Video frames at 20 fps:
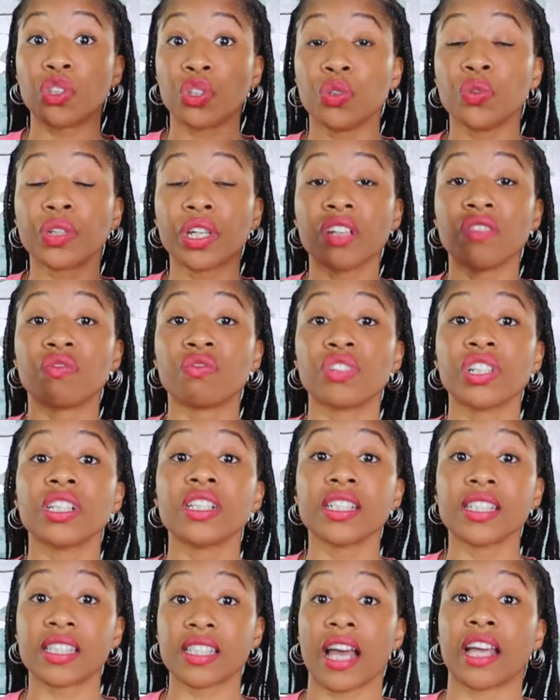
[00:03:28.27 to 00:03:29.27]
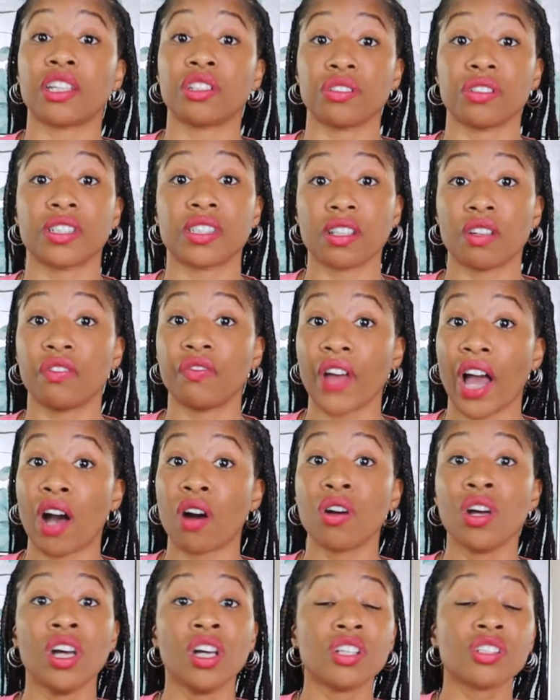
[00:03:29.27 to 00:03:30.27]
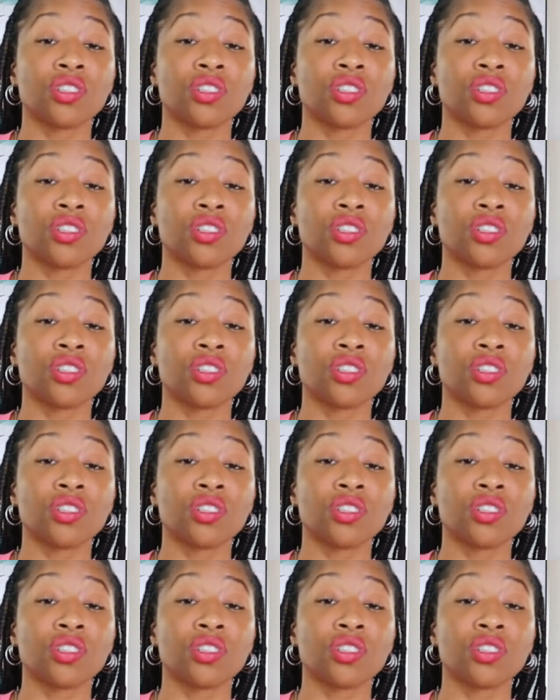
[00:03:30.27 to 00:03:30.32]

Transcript: You can really psych yourself out.